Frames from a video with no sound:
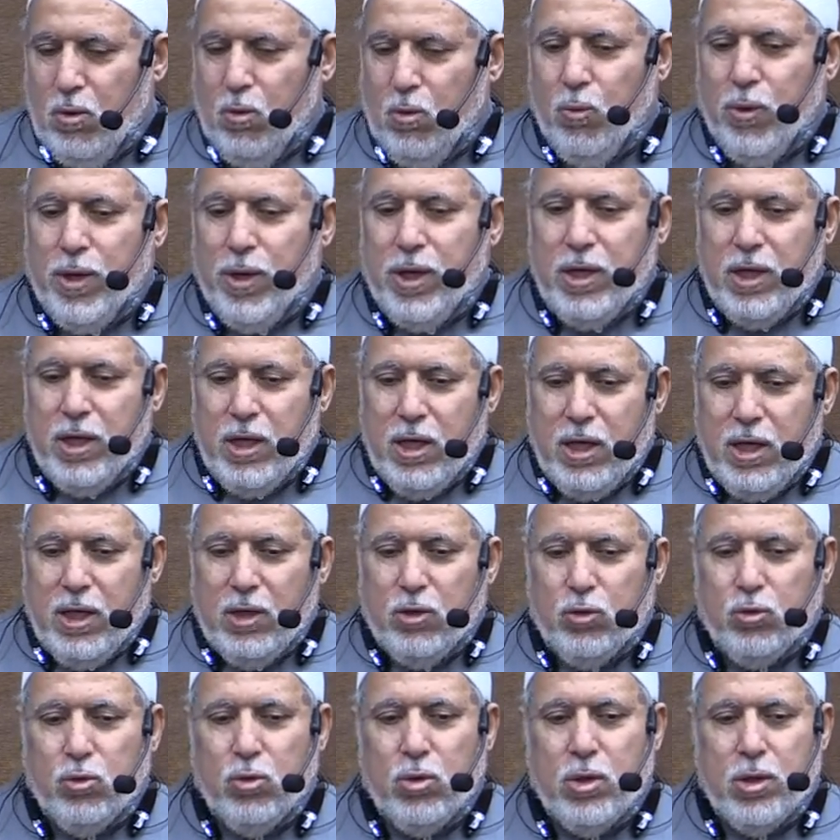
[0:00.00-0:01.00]
we
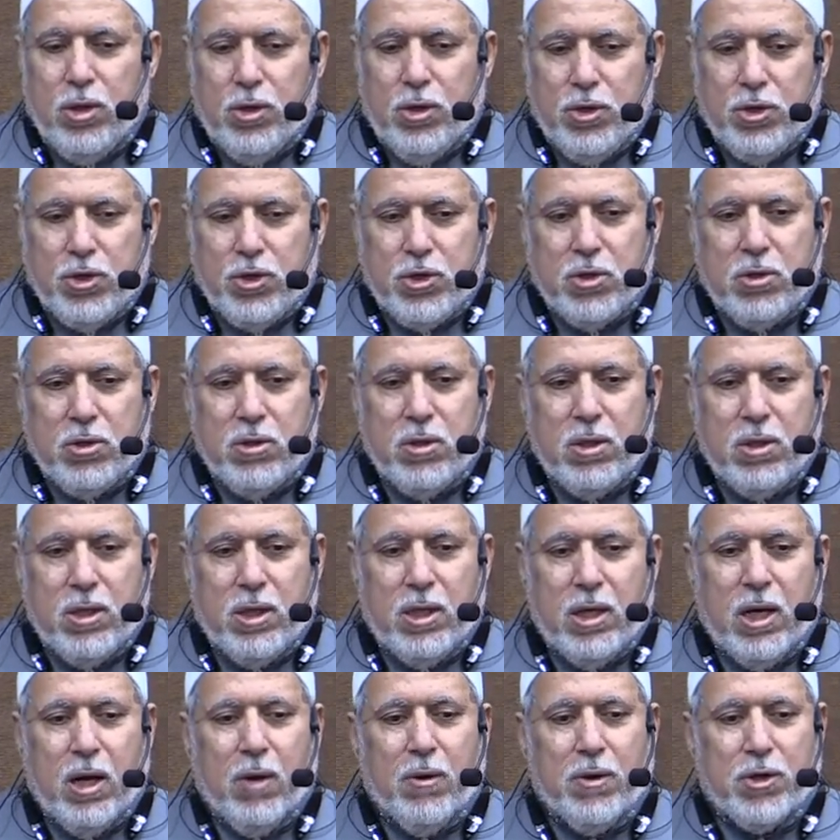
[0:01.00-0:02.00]
need to nurture
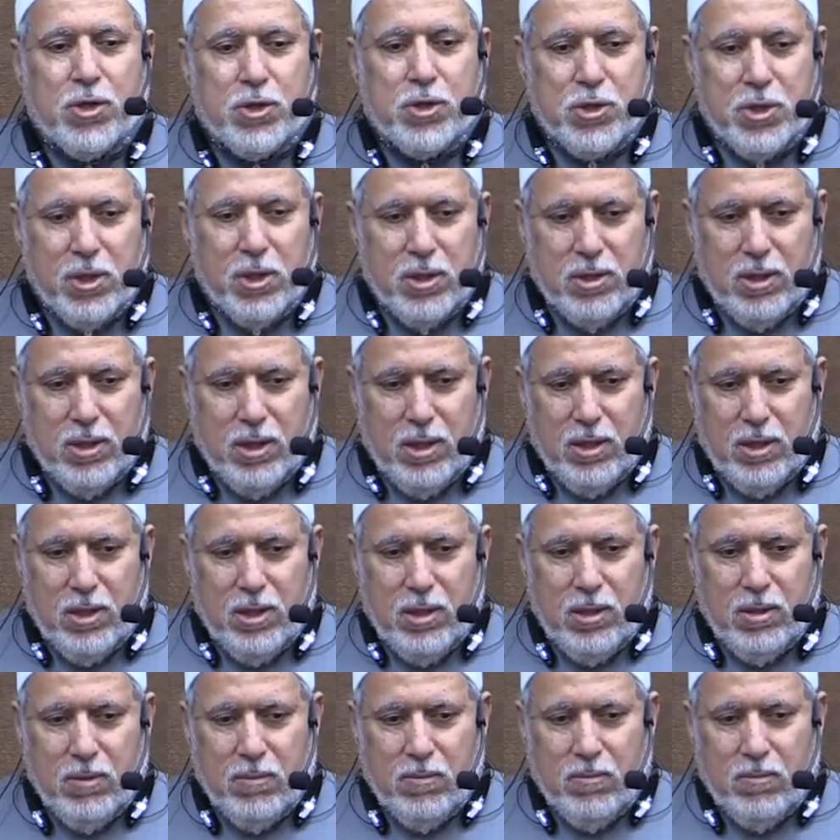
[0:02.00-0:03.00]
in our
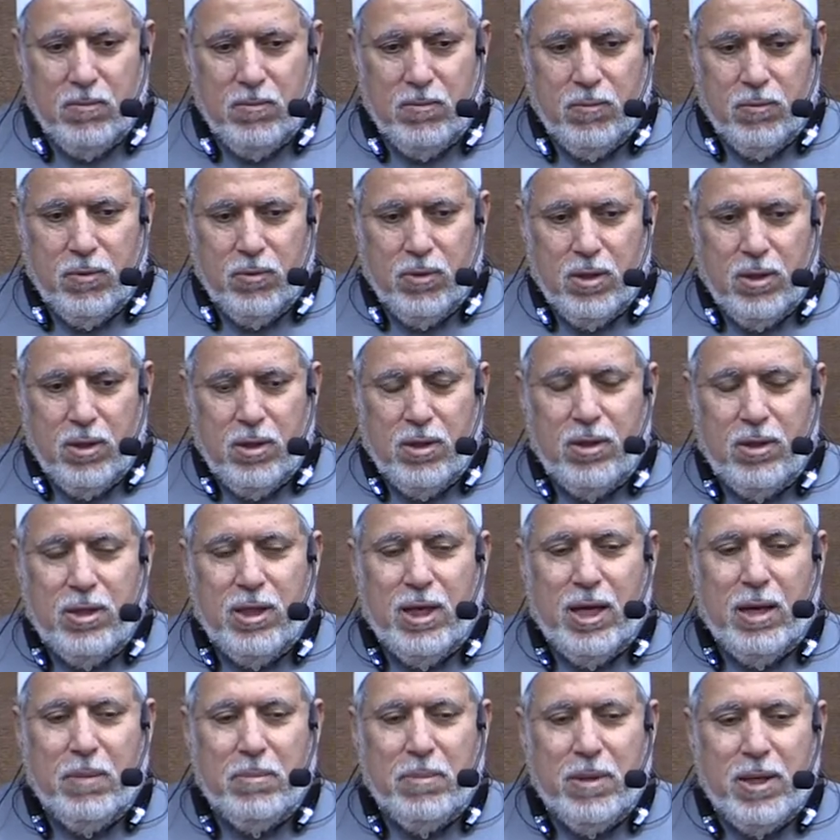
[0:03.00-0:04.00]
children
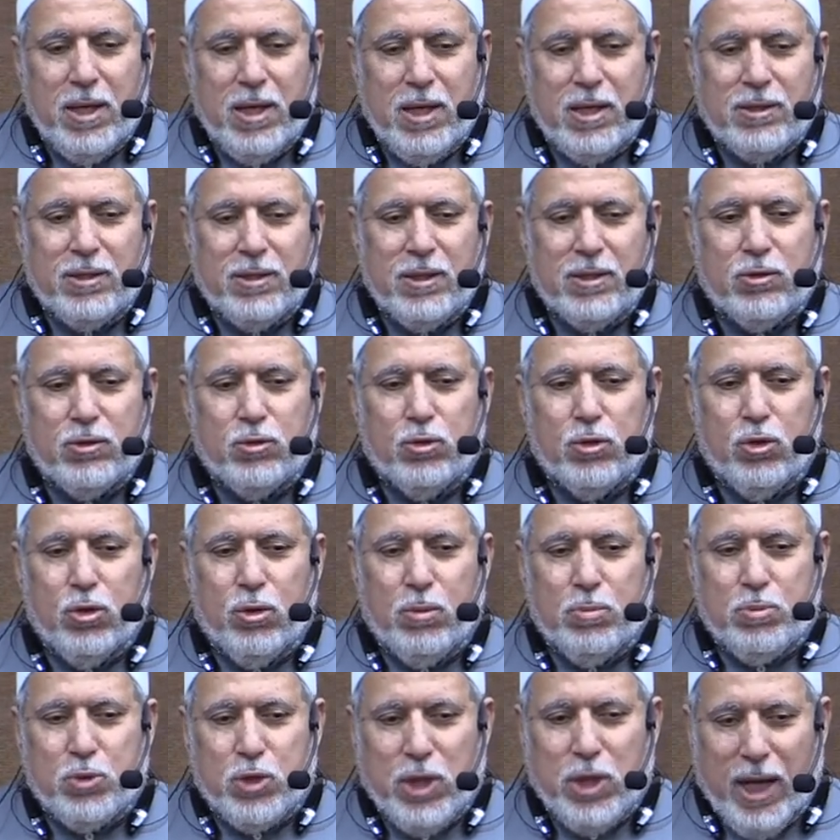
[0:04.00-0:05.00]
the ability to
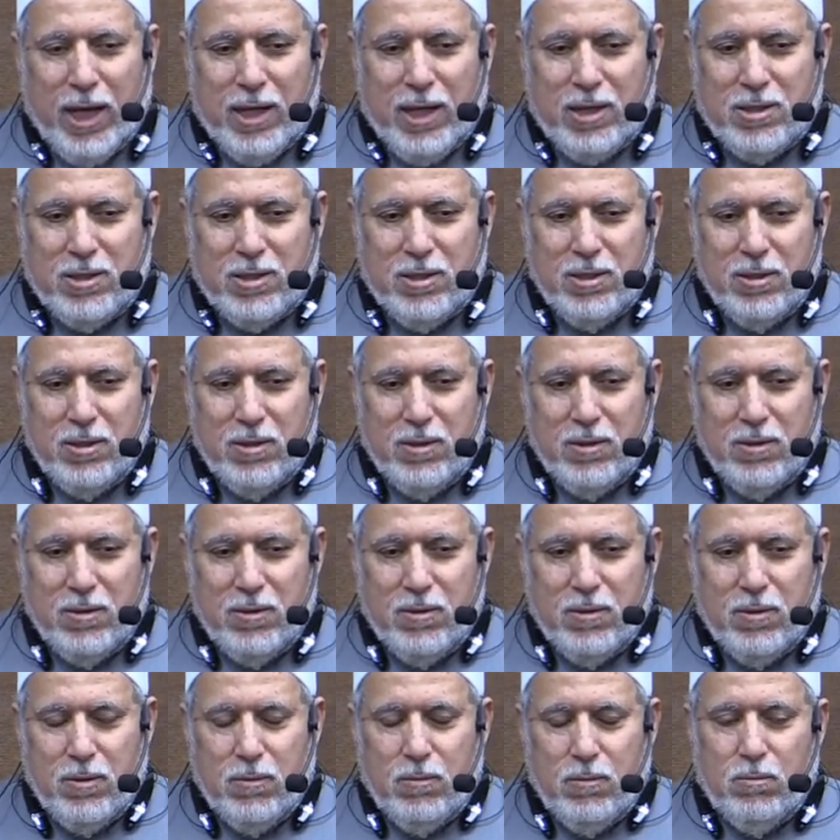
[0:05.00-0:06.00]
object,
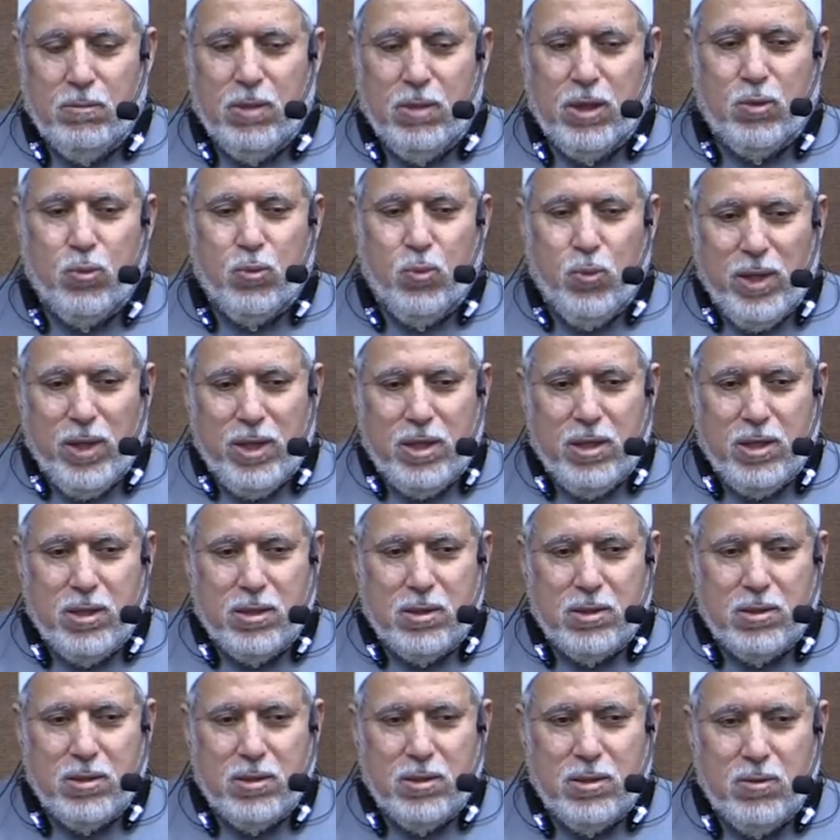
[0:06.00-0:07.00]
but with
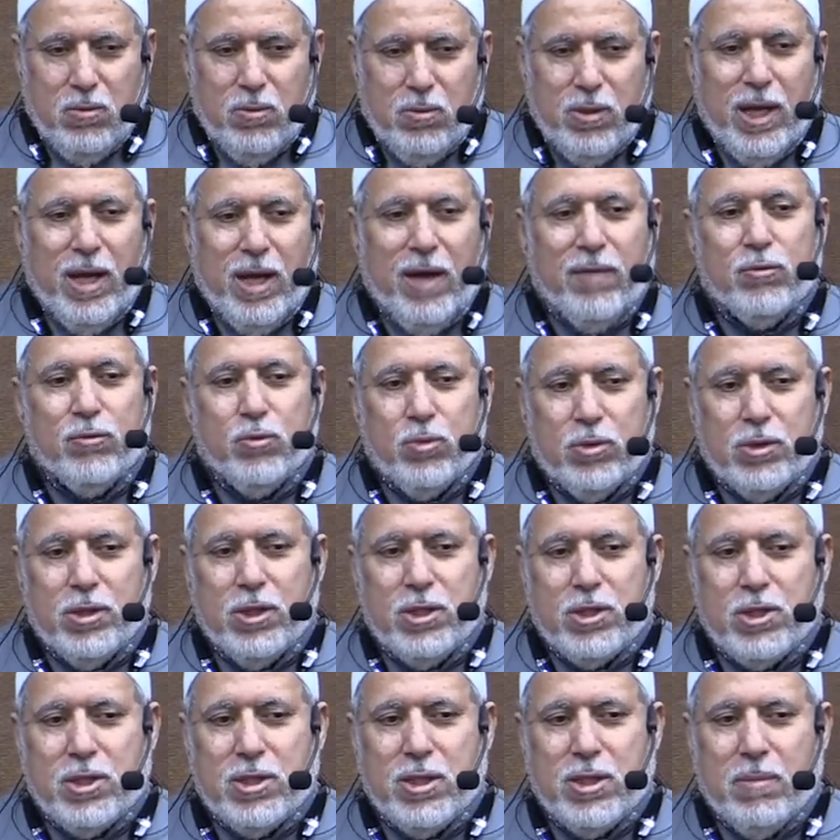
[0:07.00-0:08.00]
it, we have to
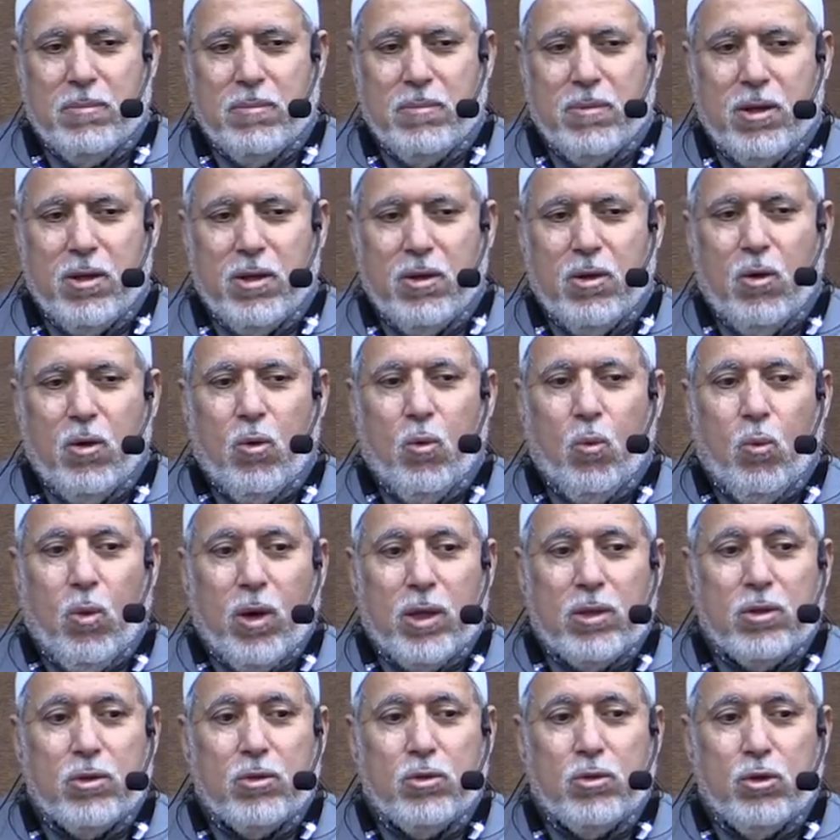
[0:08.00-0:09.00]
teach them
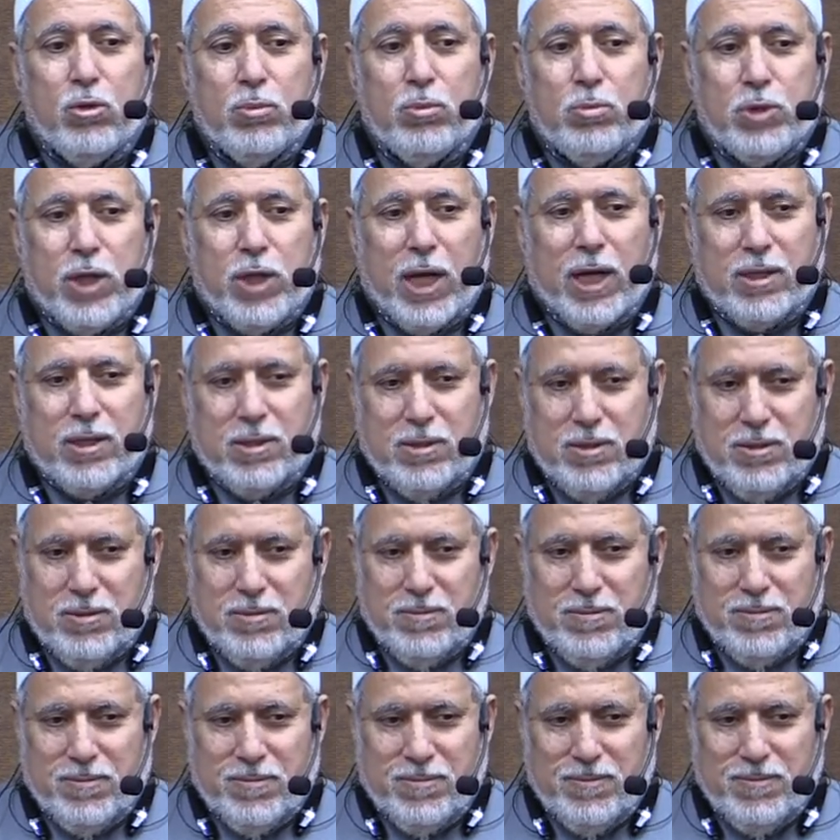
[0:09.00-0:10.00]
what to object.